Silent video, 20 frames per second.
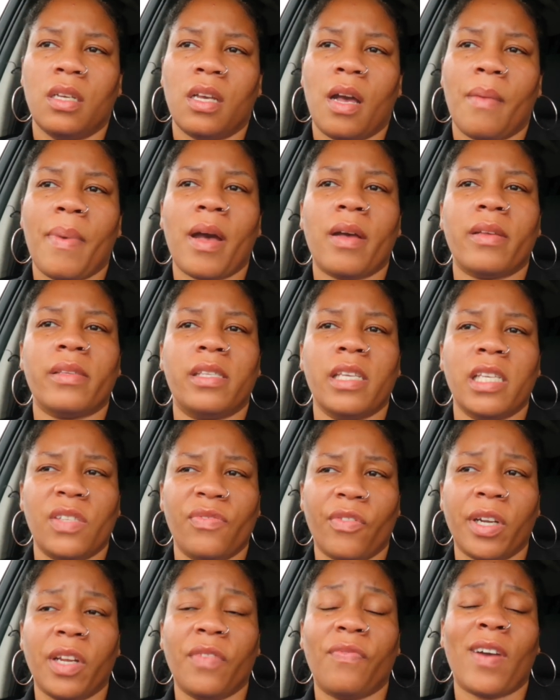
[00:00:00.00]
about six
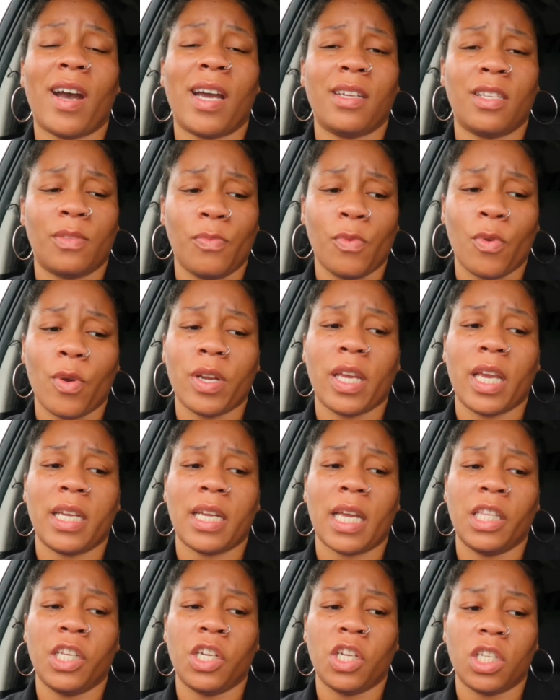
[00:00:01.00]
forty-five this morning, and
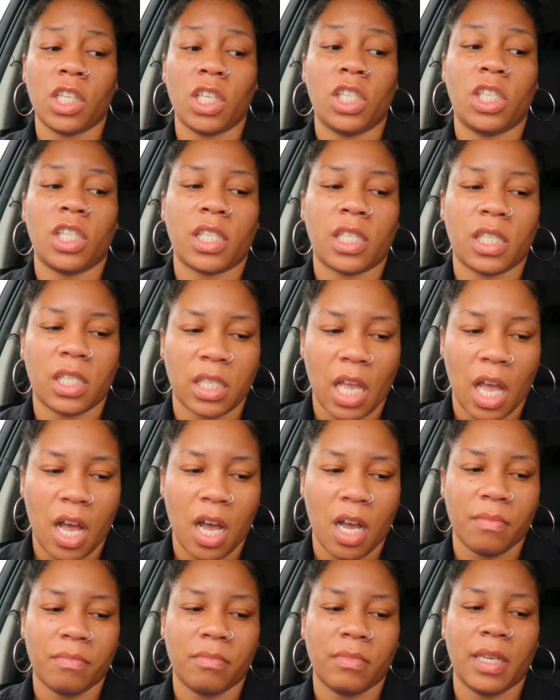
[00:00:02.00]
I literally just
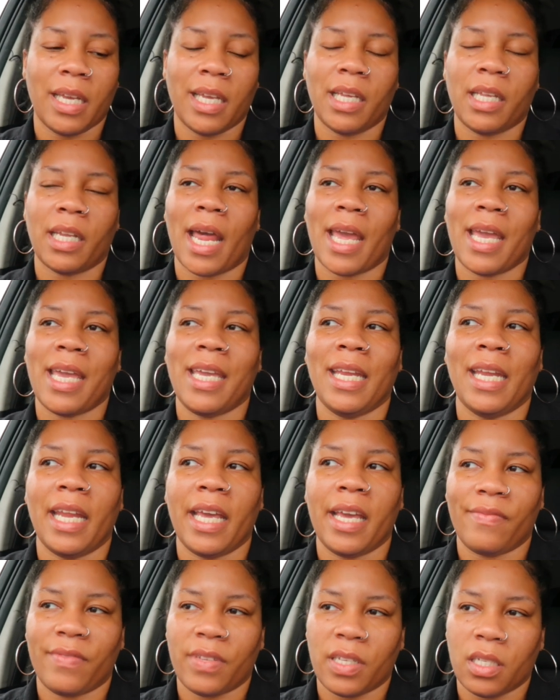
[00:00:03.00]
stopped at like
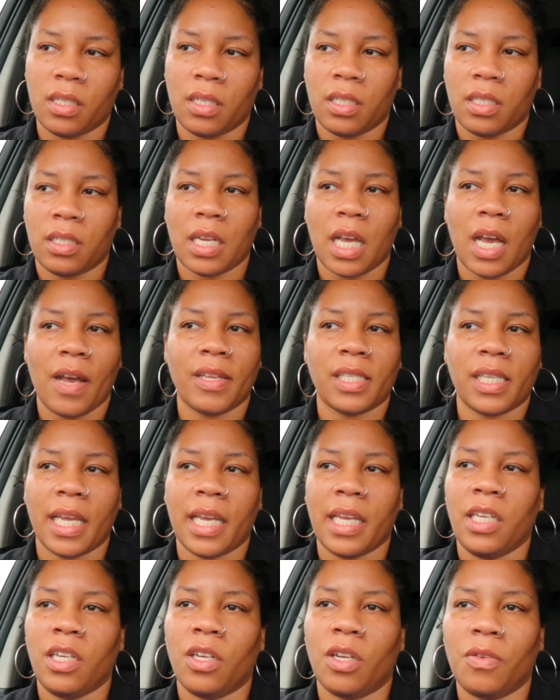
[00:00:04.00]
eleven. I was
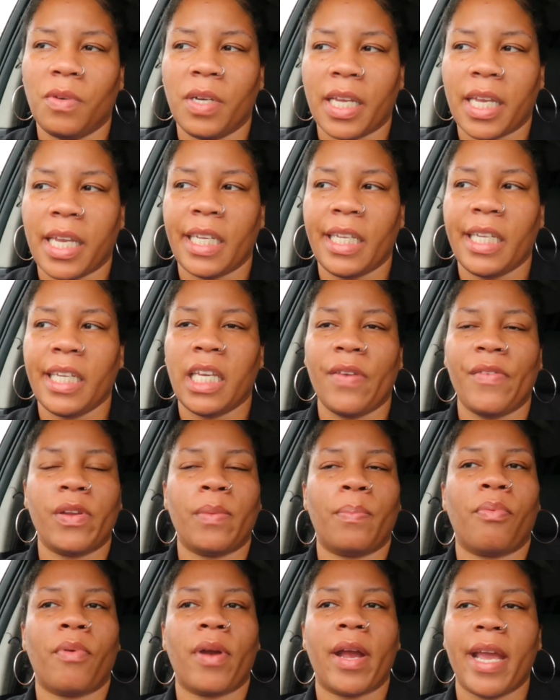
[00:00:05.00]
like, you know what, Kelly, give it a
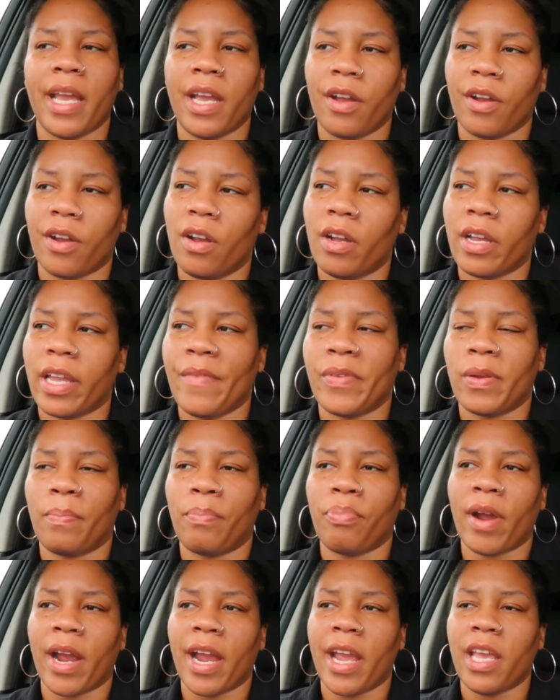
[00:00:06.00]
break, girl. Give it a
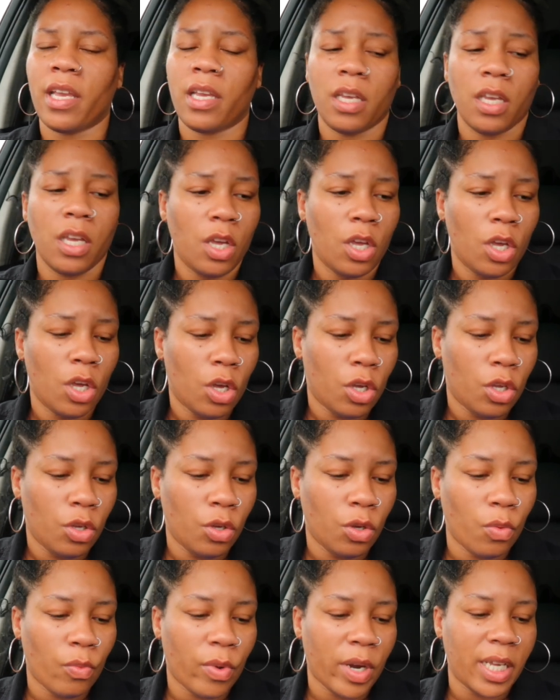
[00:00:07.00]
break.
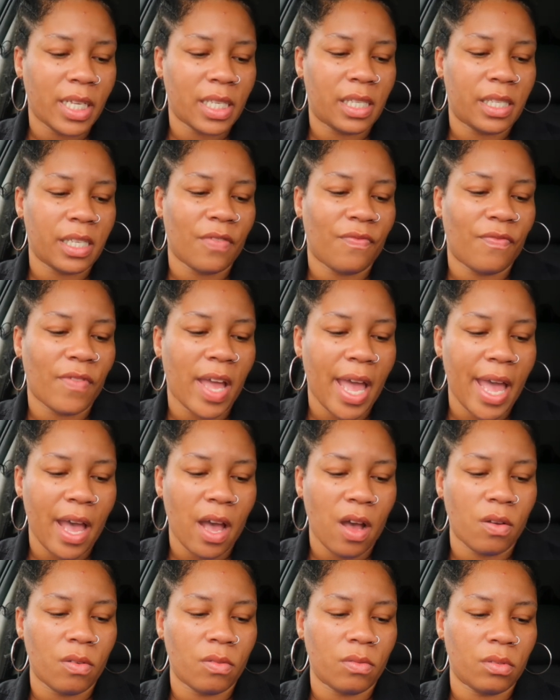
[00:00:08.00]
You're gonna wear yourself
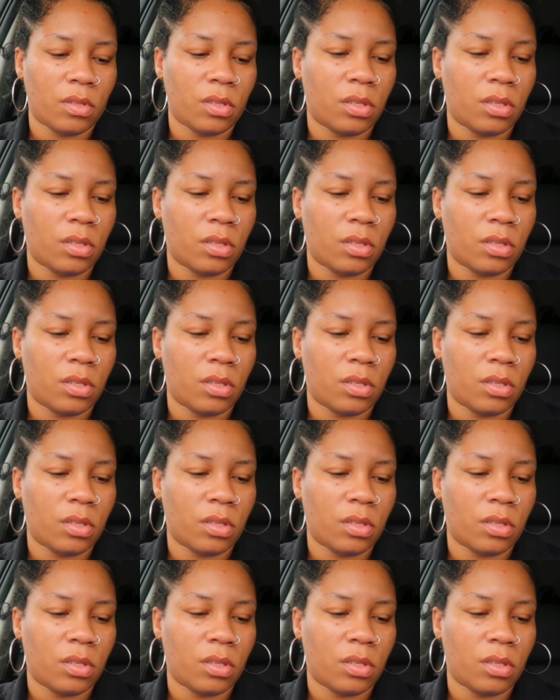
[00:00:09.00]
out.